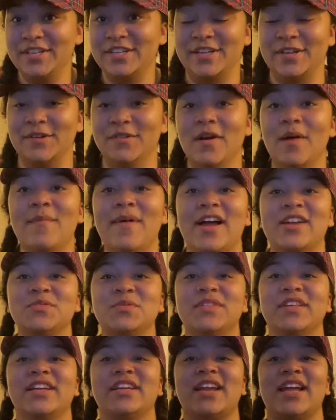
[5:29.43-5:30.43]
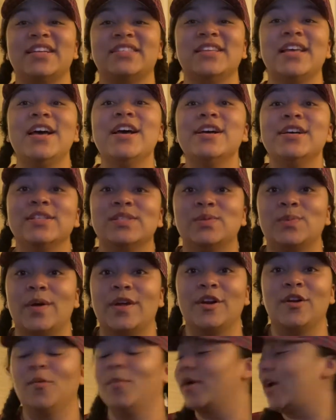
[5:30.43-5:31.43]
cute. Imagine with like a nice
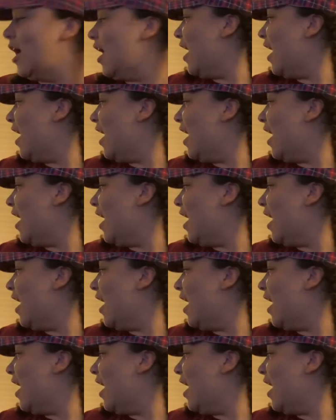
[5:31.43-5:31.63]
sweater. Oh my god,